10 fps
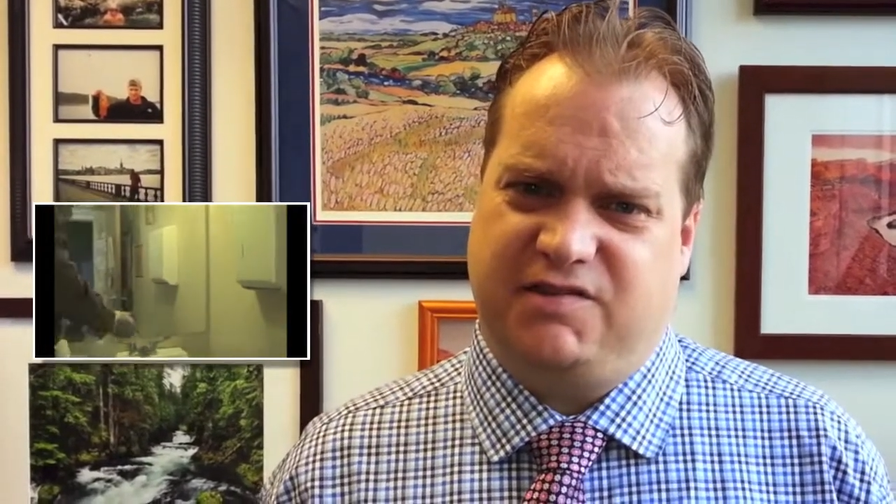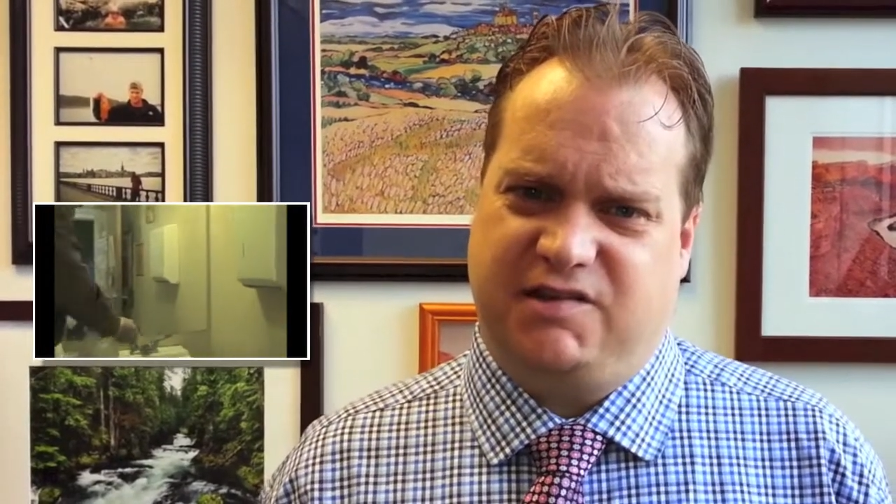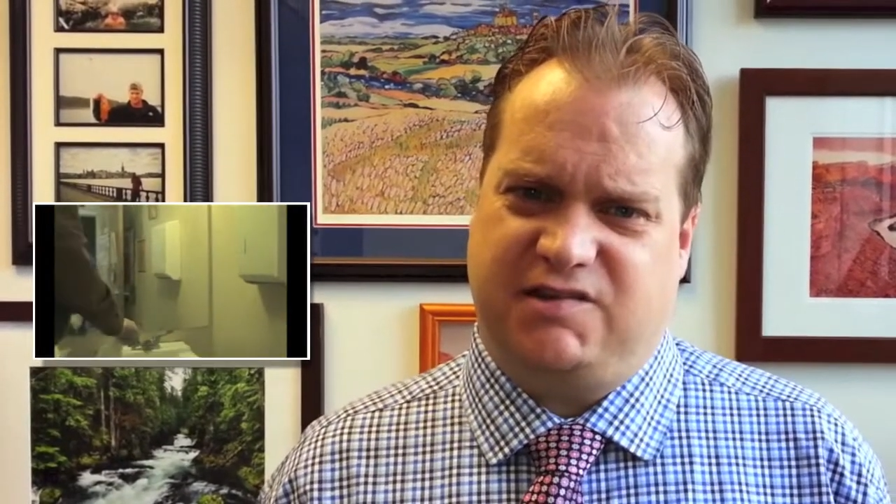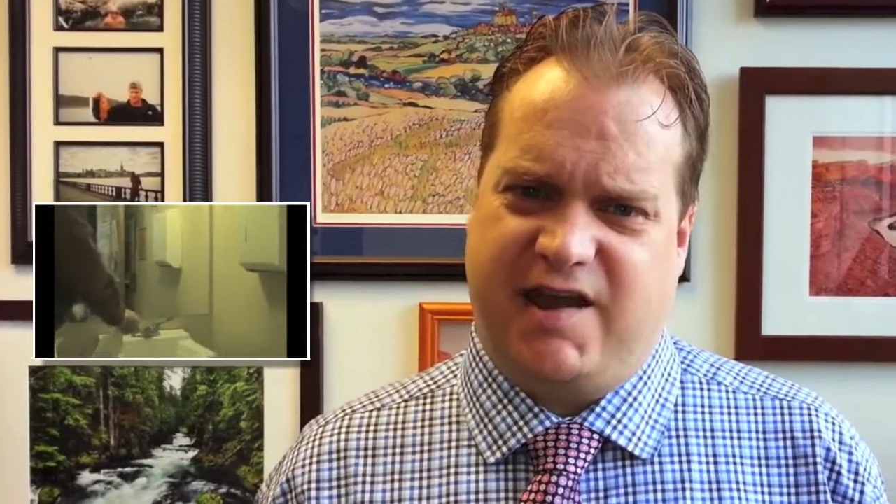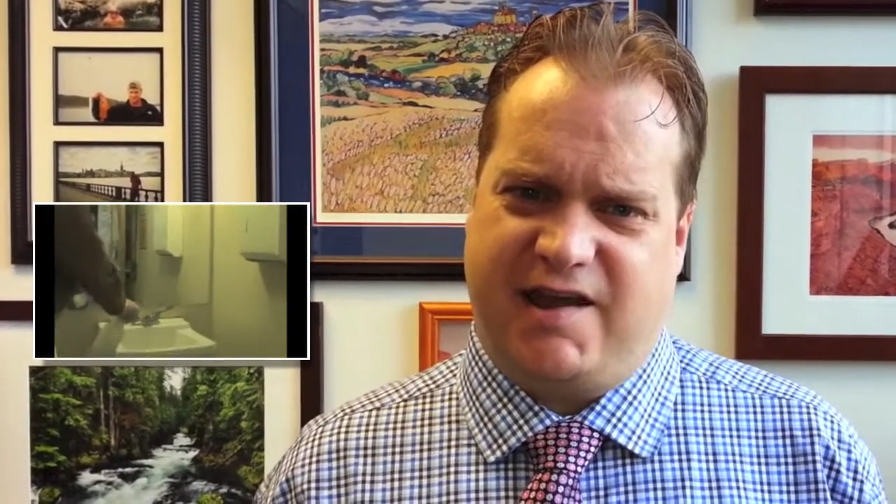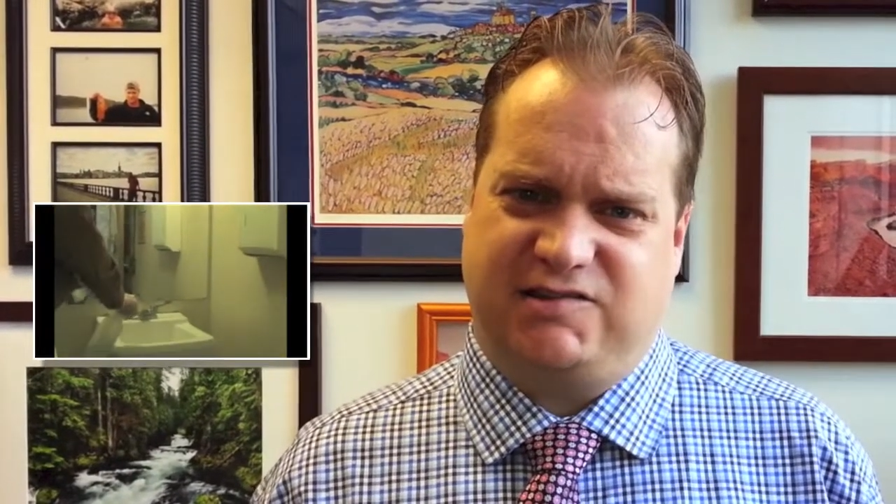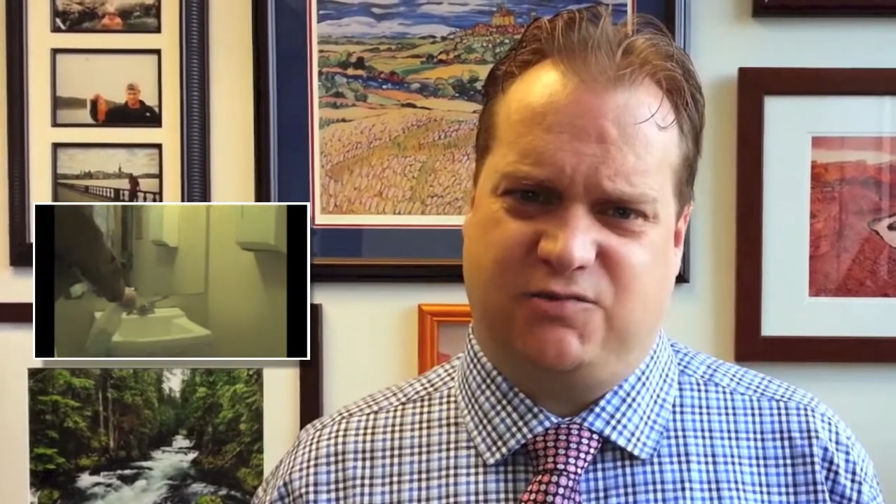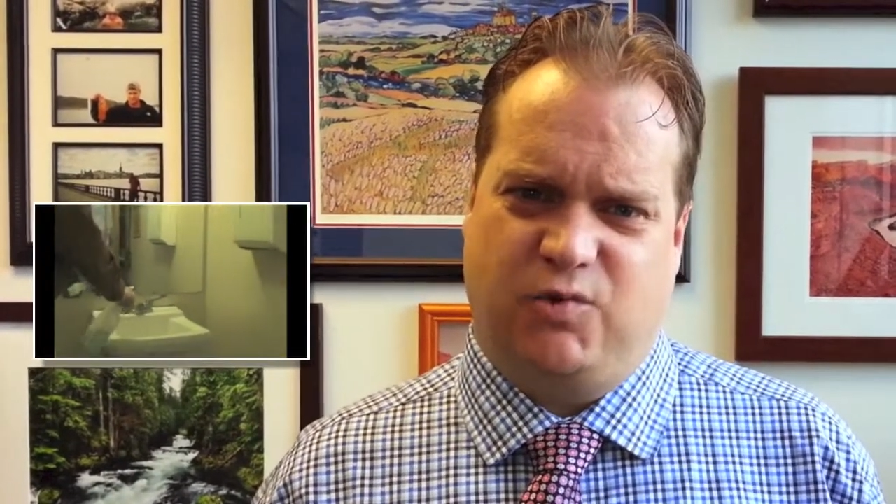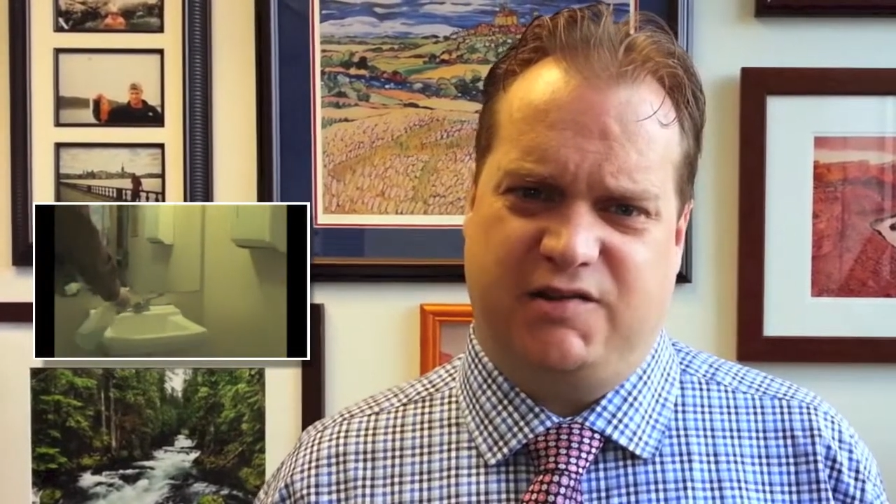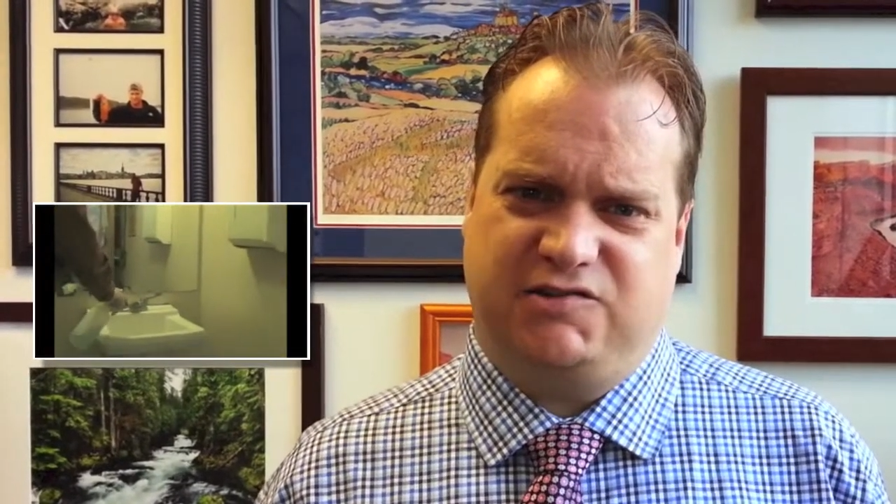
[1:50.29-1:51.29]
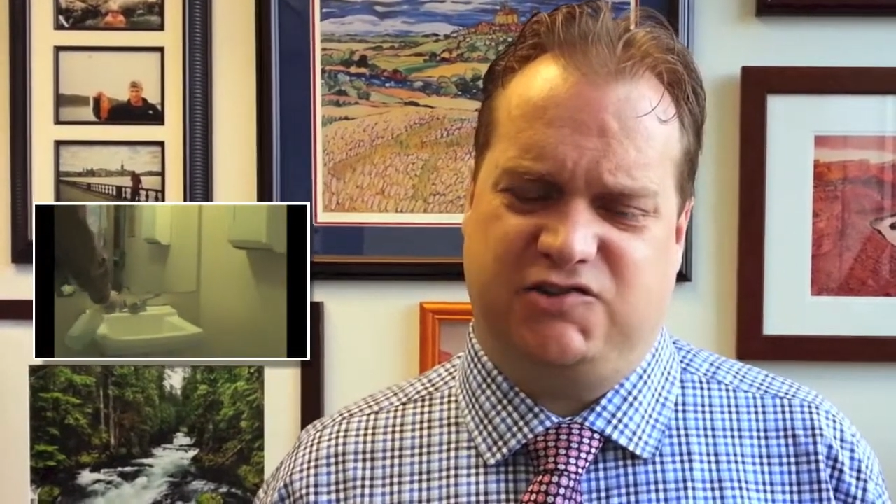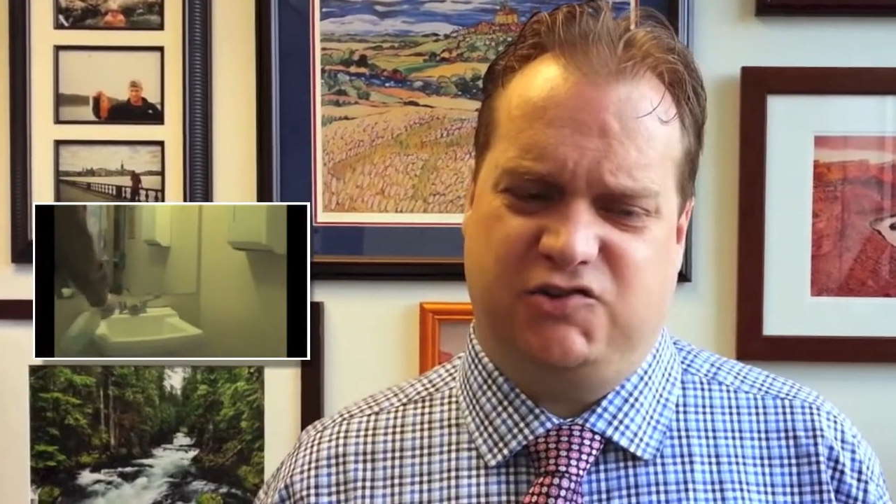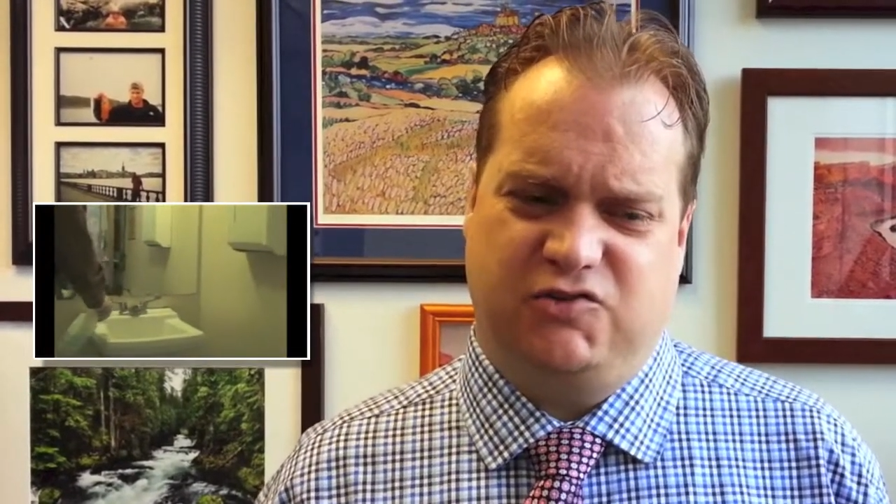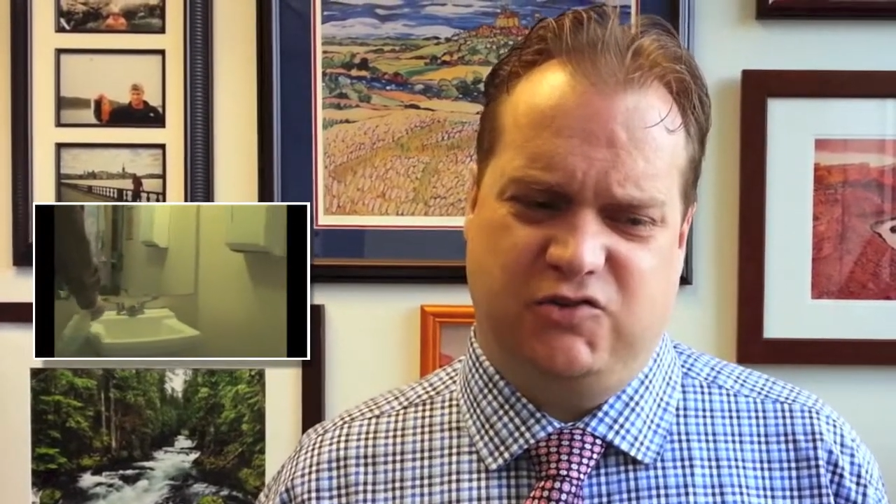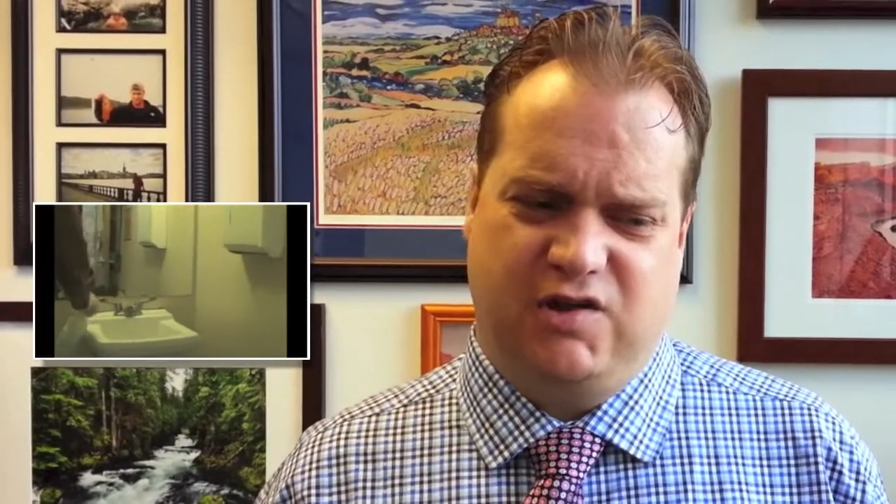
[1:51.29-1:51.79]
the task was
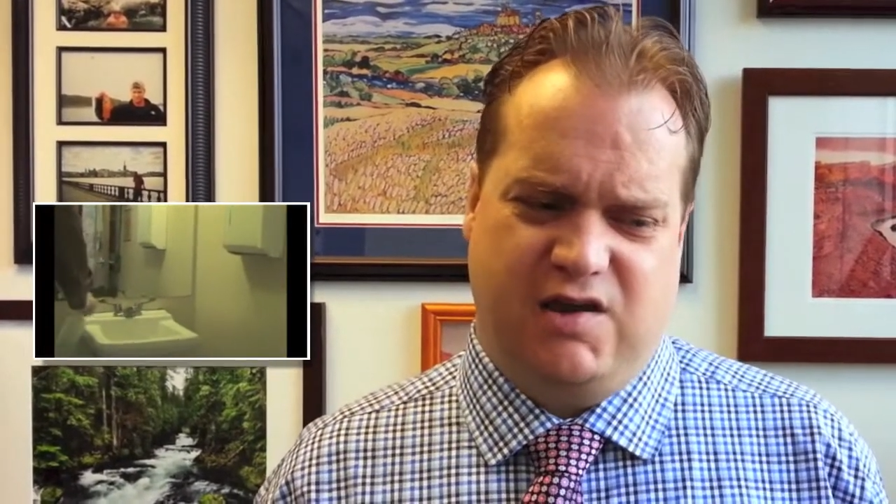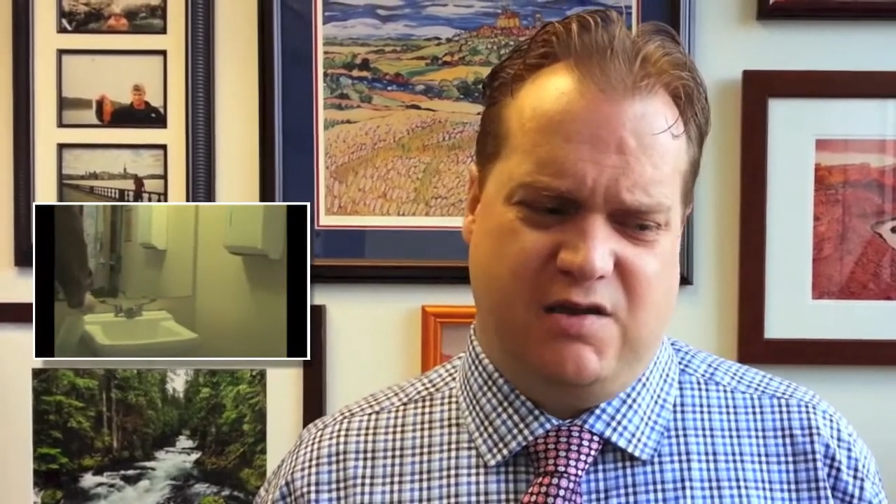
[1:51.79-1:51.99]
to